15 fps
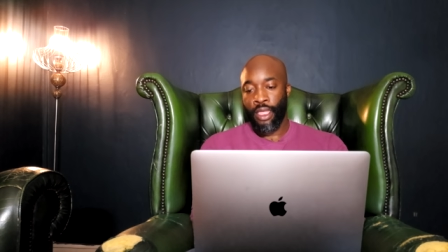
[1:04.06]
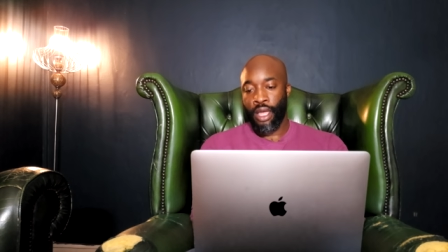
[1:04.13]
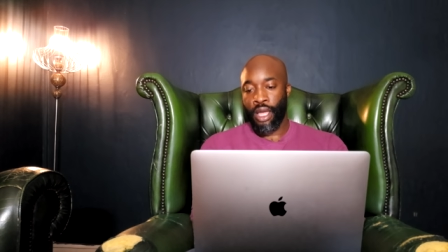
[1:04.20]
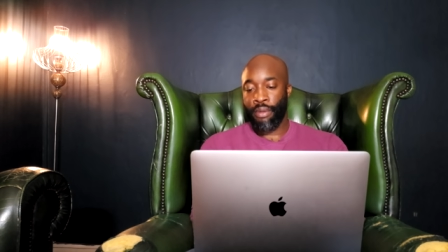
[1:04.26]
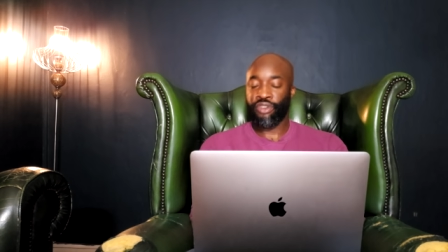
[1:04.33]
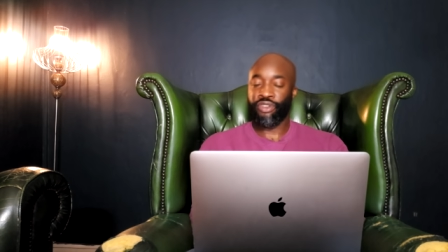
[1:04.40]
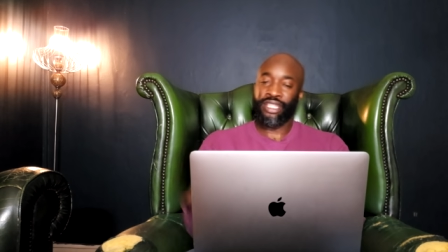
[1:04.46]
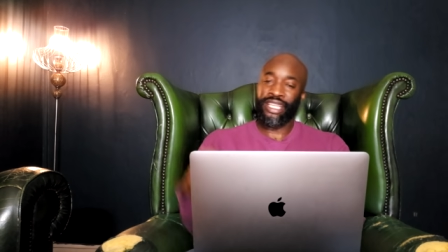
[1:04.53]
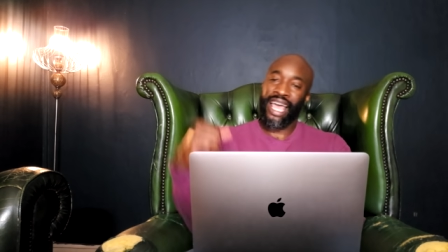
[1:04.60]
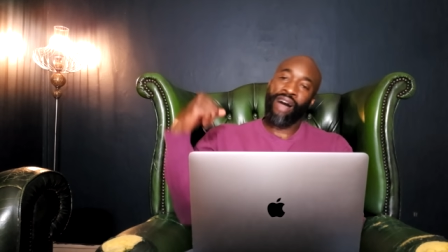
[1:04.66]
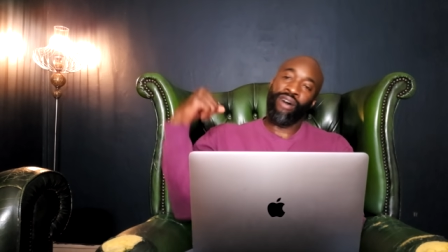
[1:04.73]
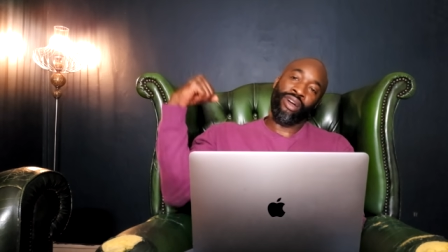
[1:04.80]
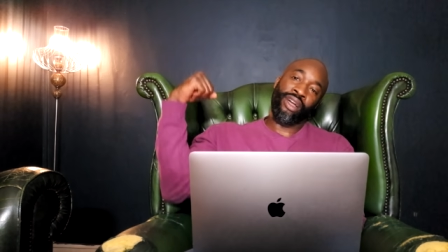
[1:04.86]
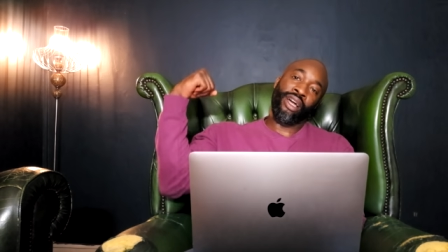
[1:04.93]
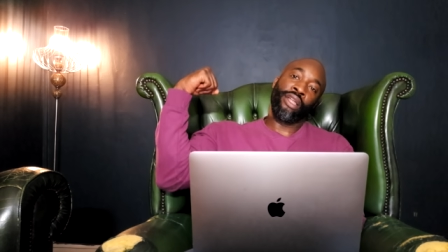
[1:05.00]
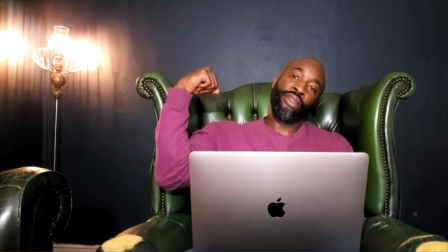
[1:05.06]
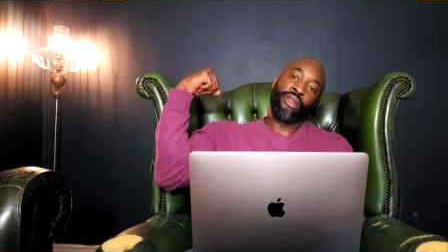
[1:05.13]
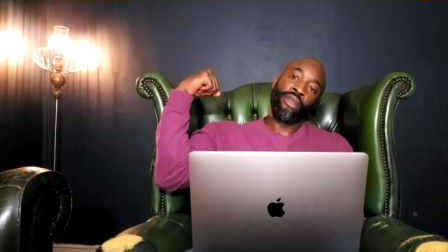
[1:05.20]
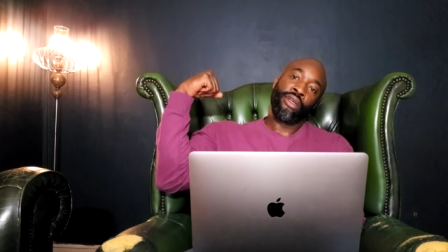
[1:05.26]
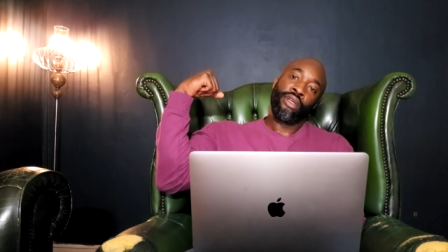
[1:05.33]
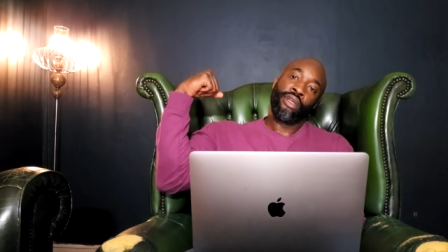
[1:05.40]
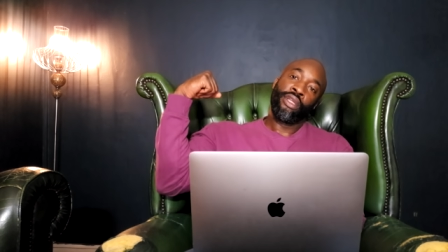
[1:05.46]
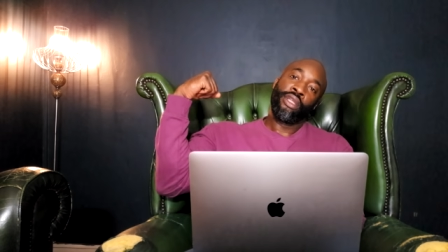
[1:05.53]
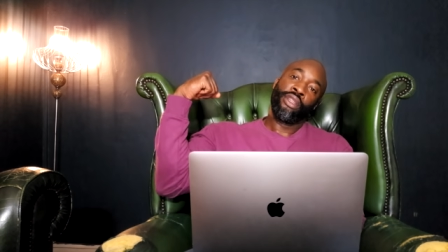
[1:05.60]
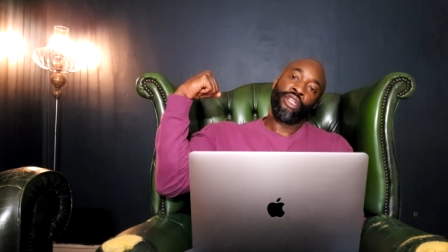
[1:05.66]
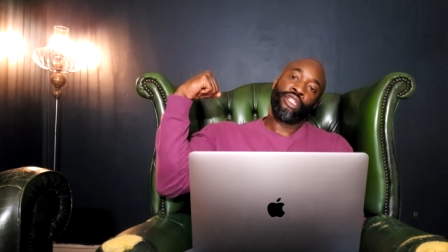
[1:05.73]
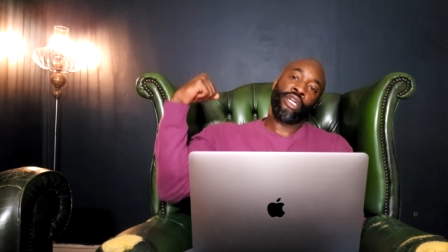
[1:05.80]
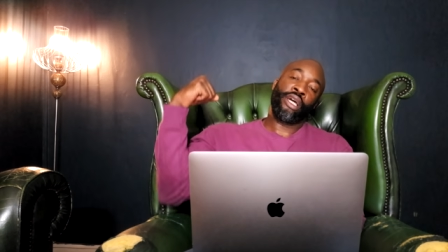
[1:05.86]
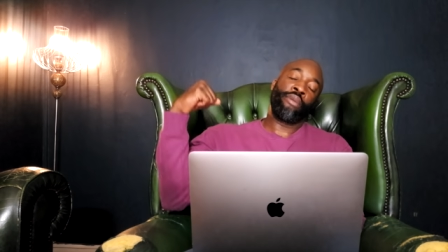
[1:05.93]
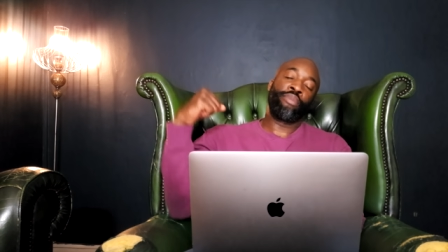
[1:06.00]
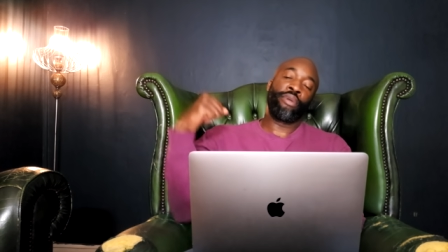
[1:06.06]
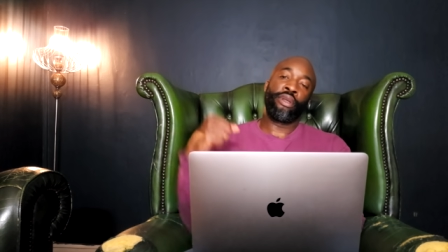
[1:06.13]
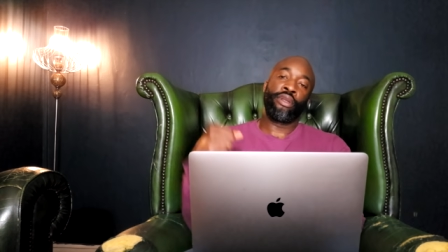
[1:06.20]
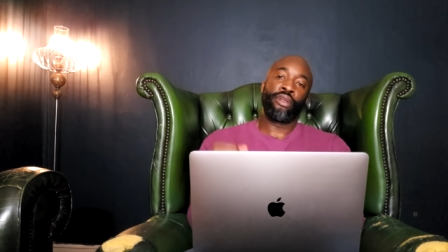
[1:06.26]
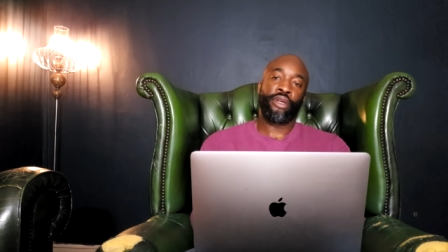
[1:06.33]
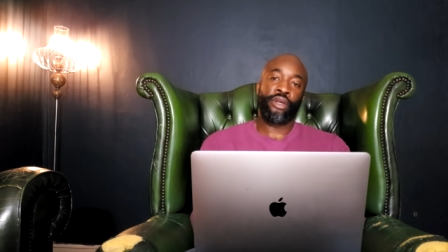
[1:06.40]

Um, I tried to outgun the champion.